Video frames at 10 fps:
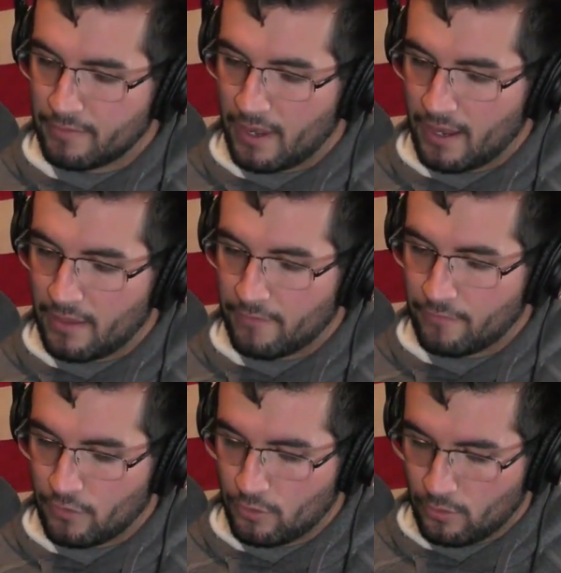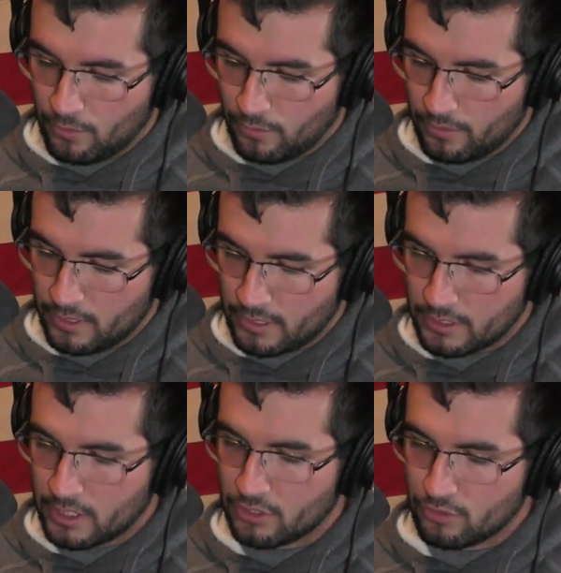that if you
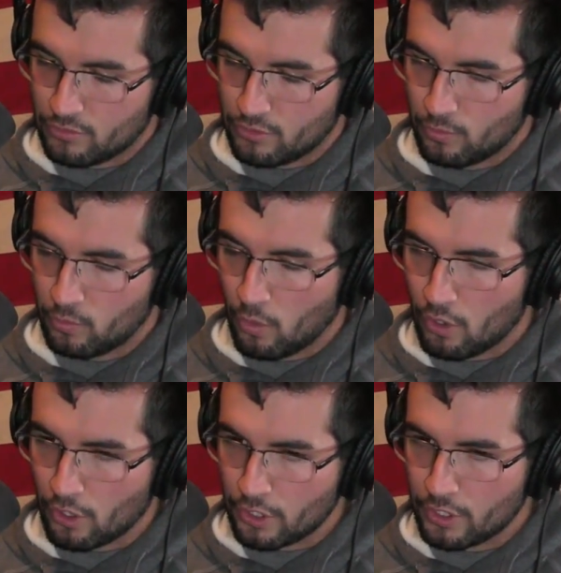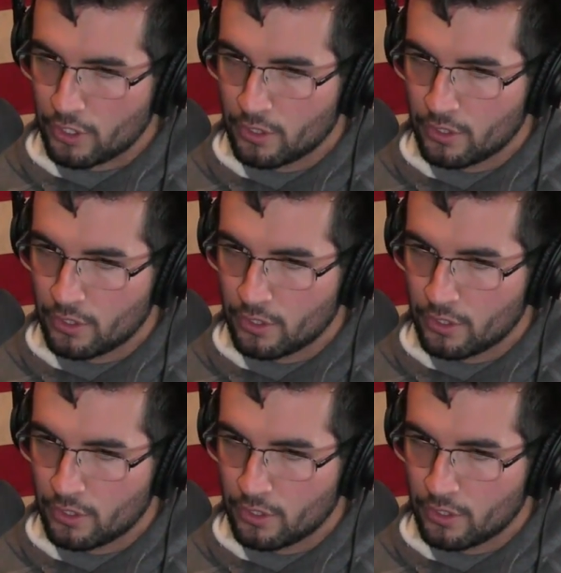continue to work